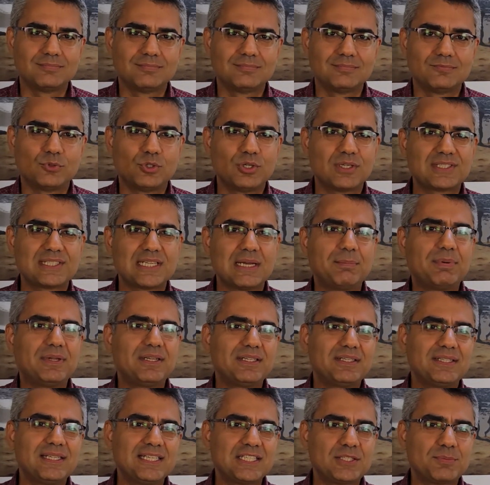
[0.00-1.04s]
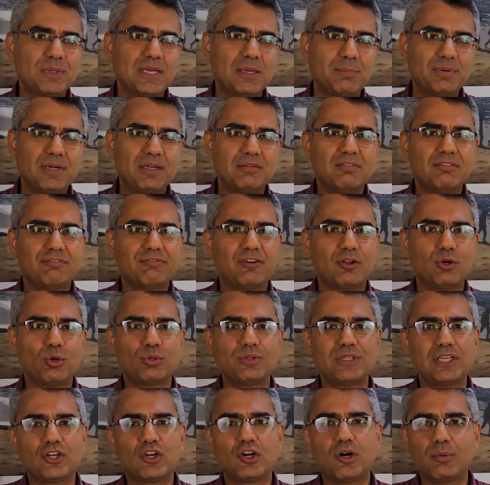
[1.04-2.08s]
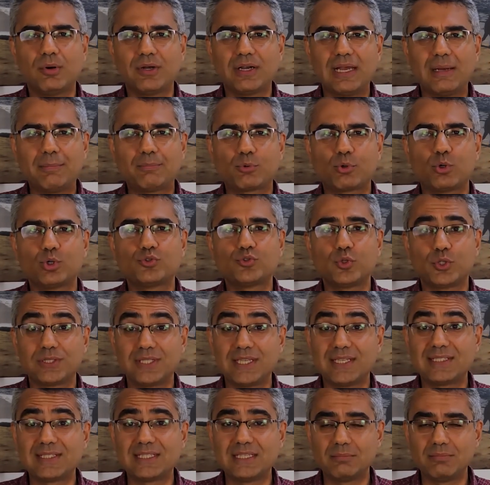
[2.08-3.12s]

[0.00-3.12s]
For example, in this paper, we followed the common approach for testing